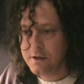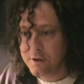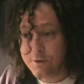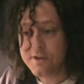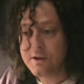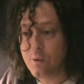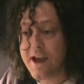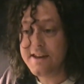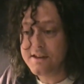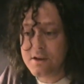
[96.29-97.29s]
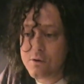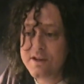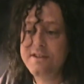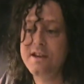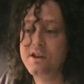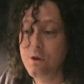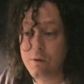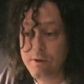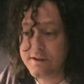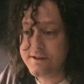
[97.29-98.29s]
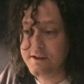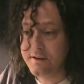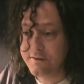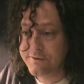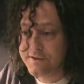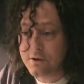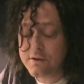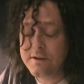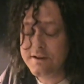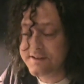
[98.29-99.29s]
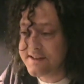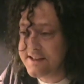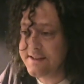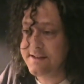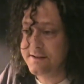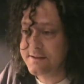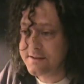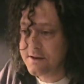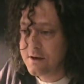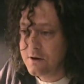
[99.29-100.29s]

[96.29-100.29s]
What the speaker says: Losing weight, decreasing your risk of certain diseases,